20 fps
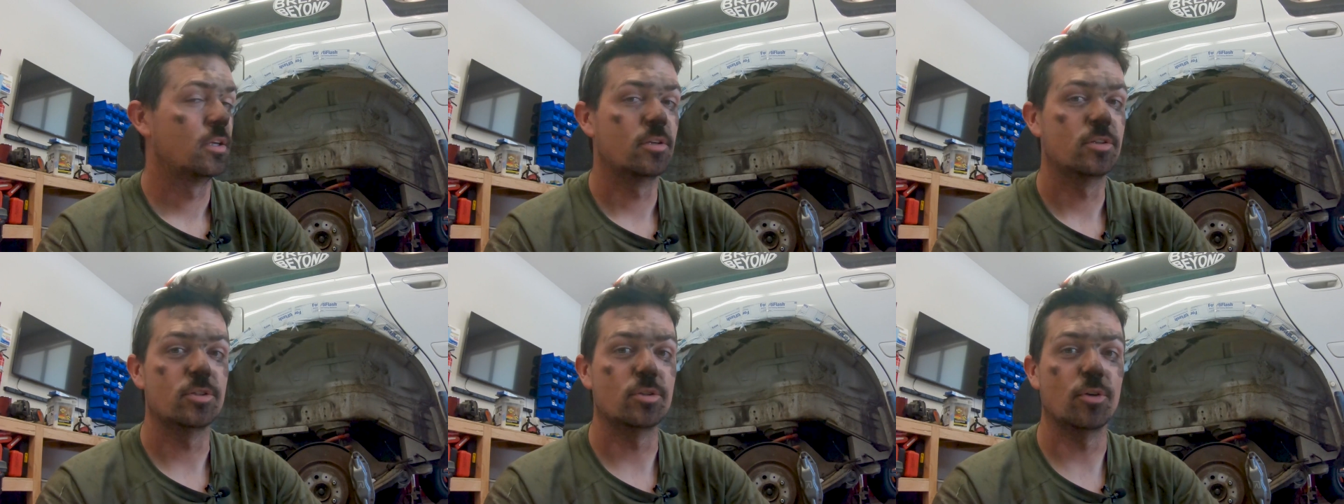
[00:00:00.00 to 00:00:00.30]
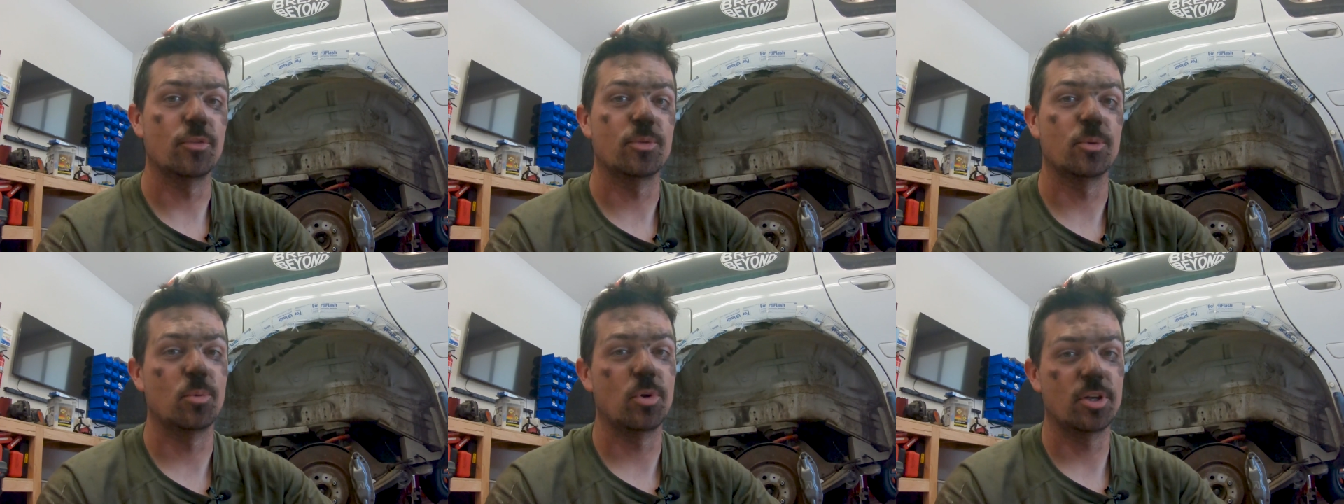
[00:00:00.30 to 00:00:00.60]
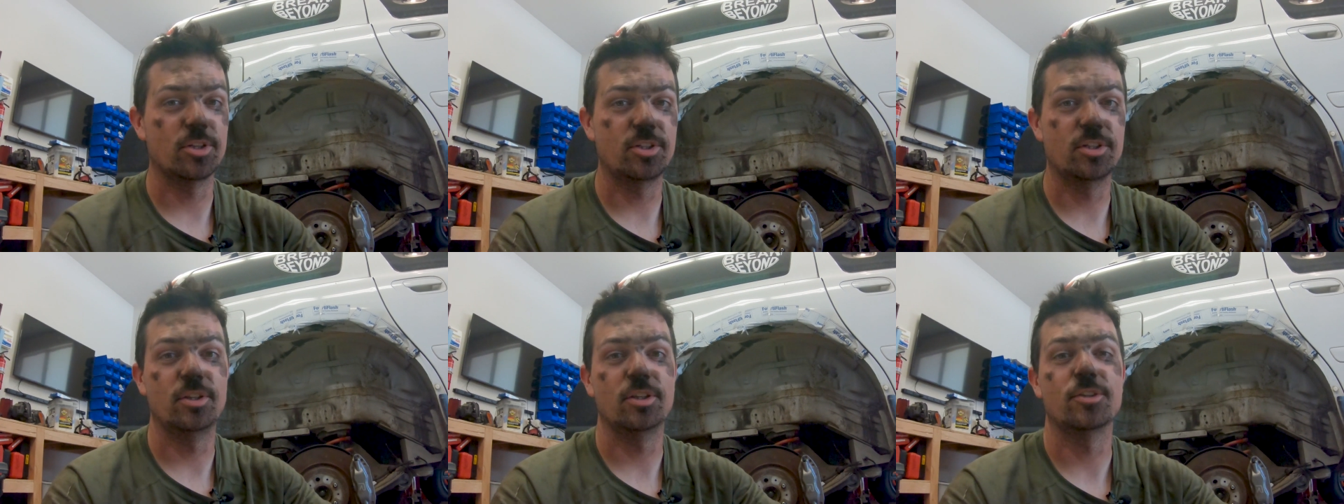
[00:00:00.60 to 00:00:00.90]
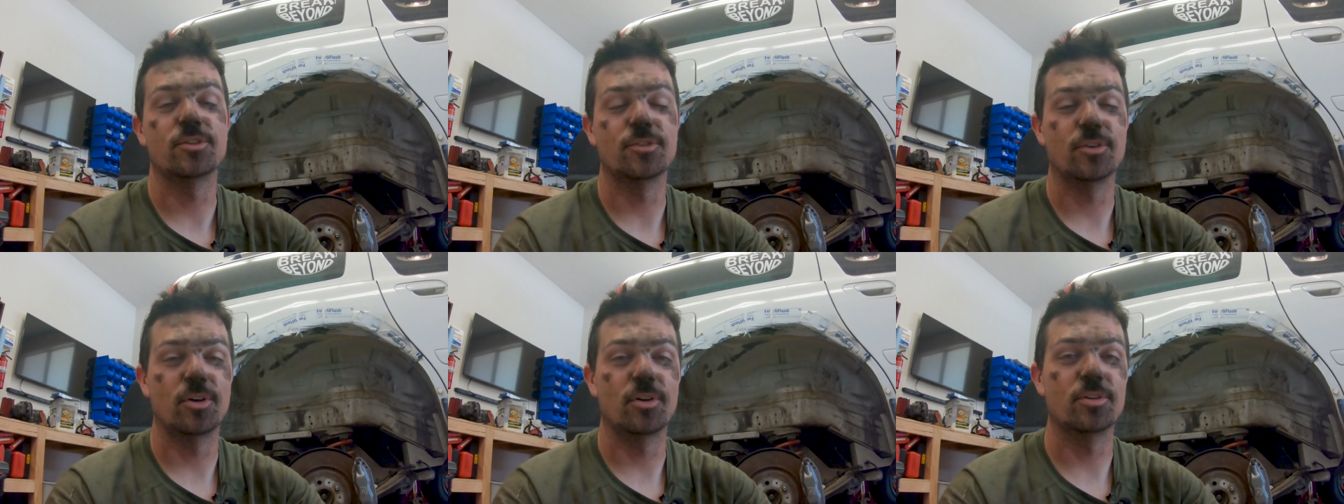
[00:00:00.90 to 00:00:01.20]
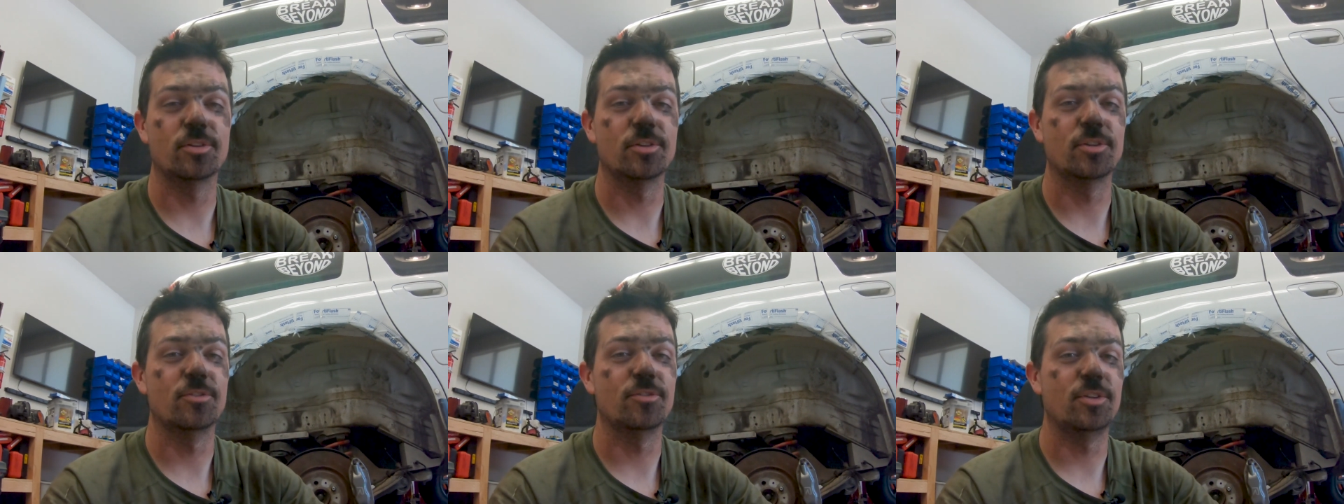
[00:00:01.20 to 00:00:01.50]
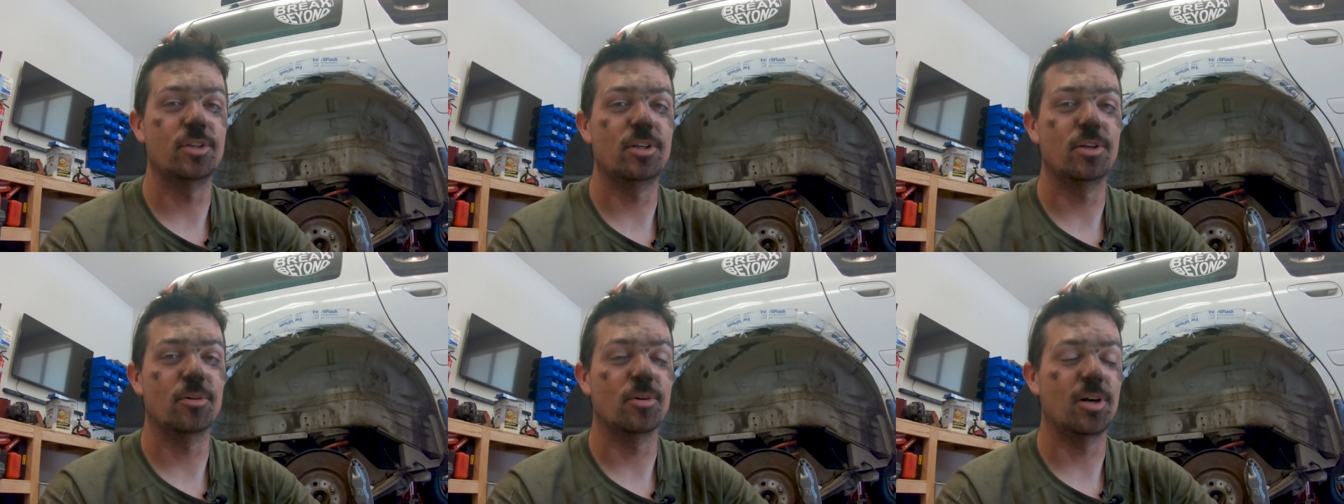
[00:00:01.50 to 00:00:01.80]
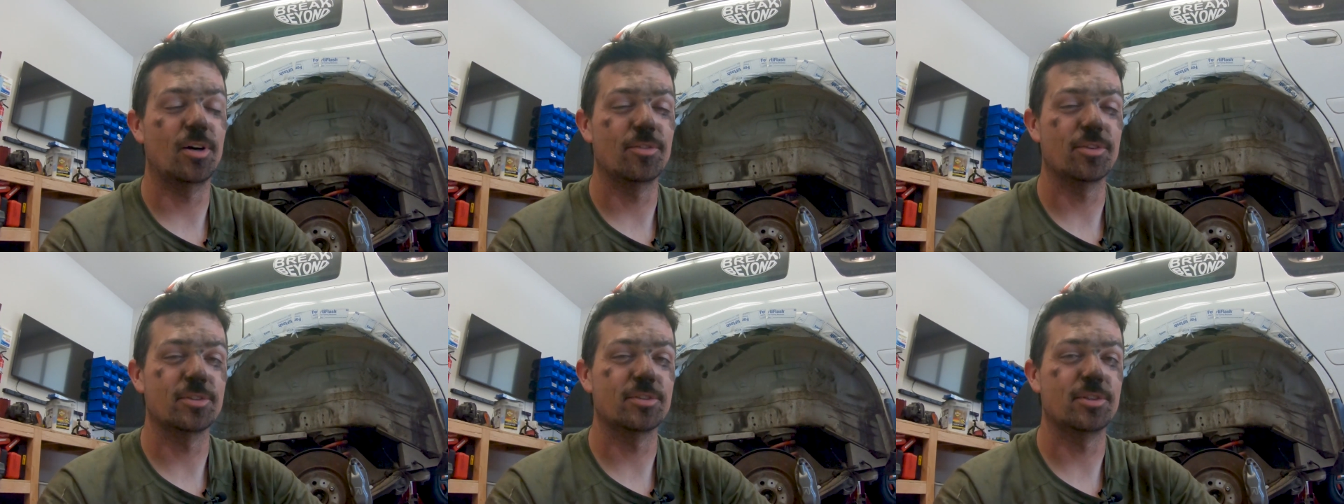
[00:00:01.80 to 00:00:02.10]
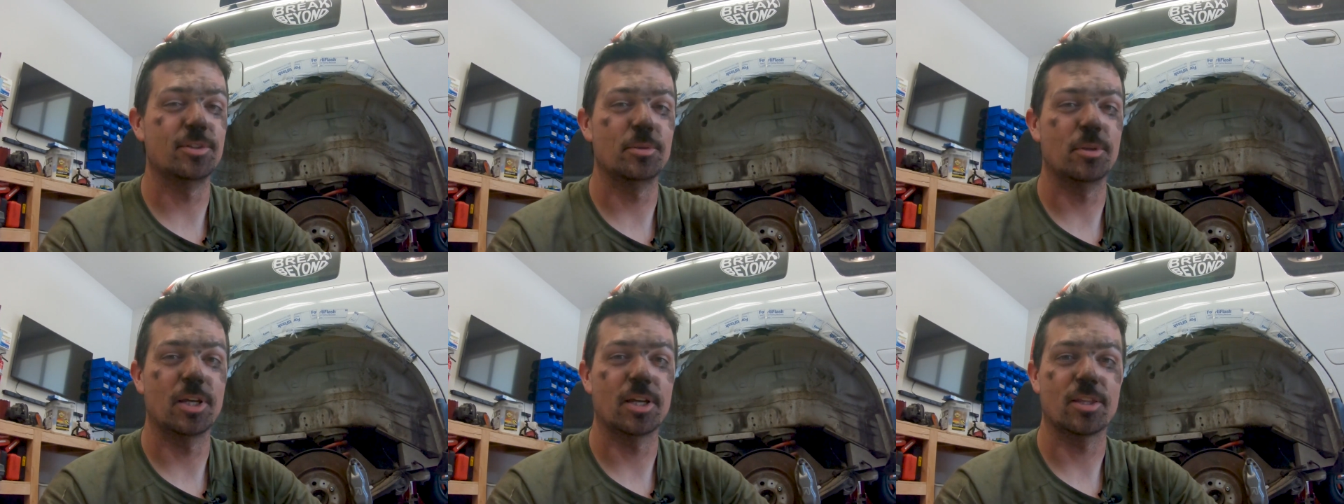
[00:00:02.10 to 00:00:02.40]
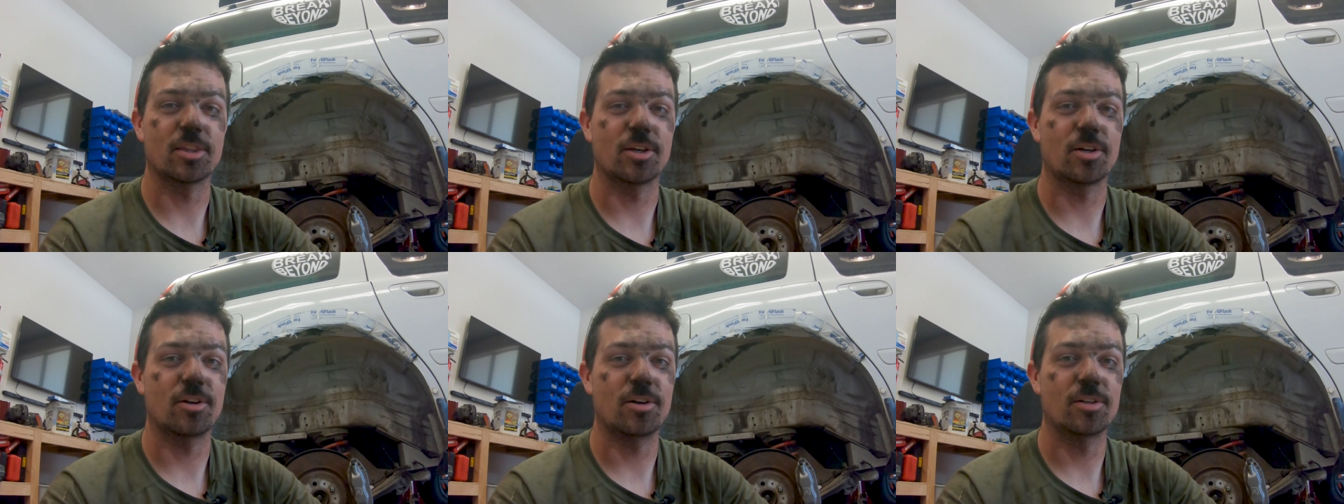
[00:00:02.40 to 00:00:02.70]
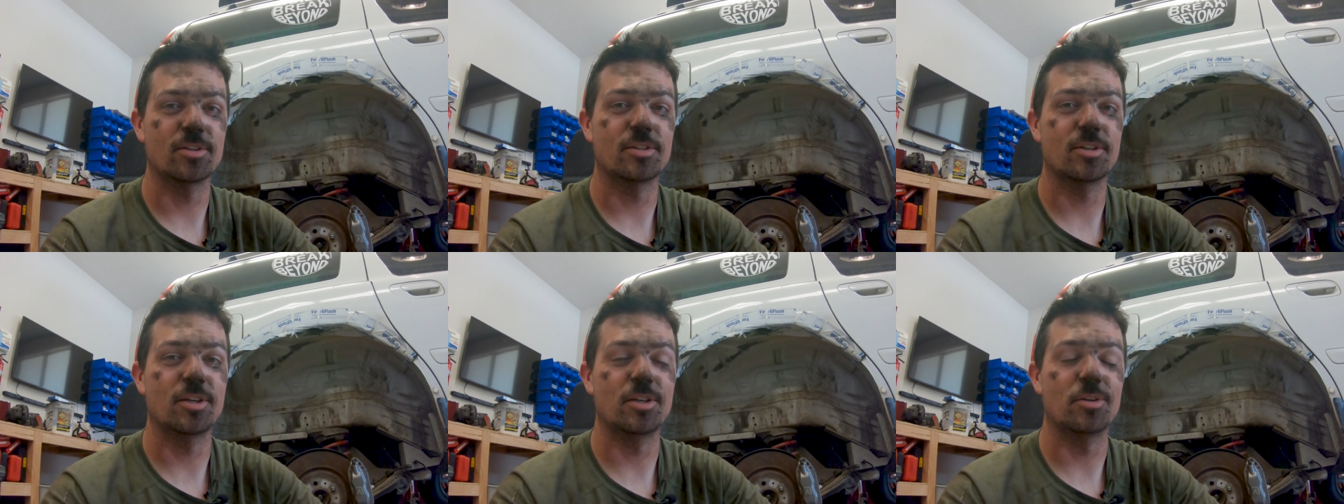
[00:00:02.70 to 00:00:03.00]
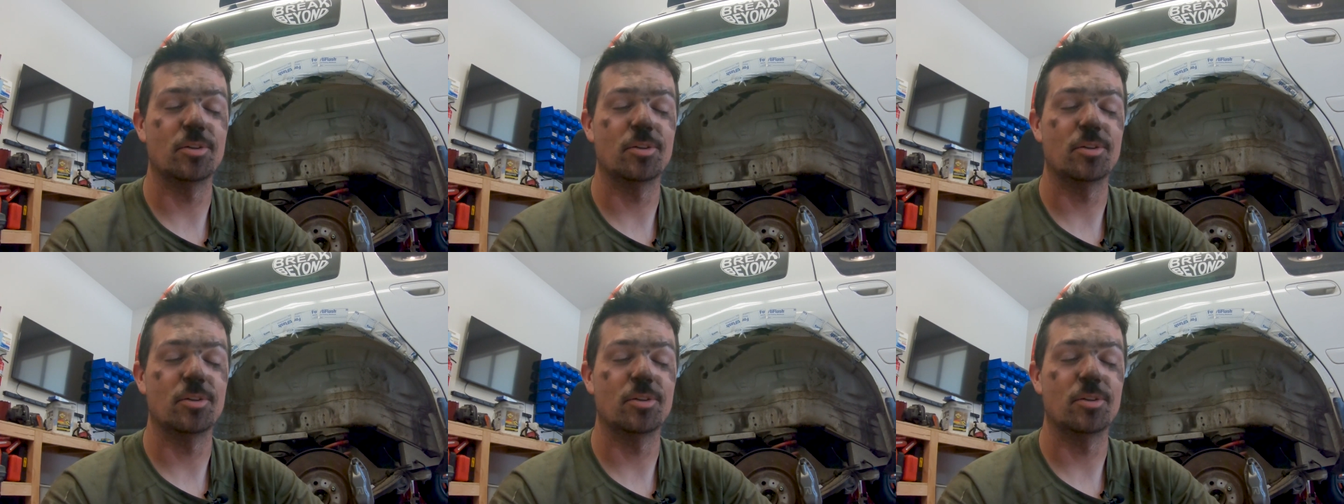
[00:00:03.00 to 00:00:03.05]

So if you're watching this far into the video, obviously you like the content,